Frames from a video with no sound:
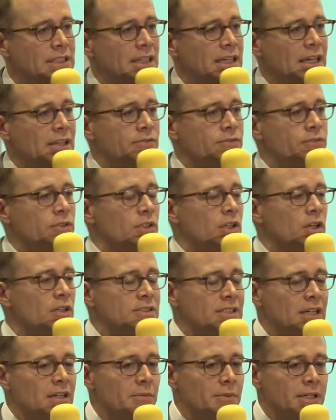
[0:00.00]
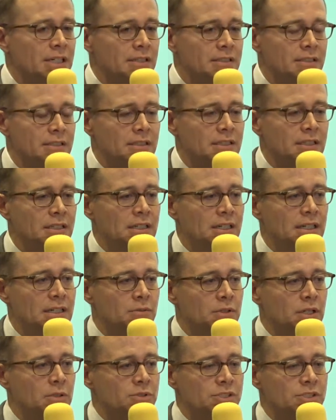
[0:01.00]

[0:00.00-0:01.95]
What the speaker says: And for a long time, I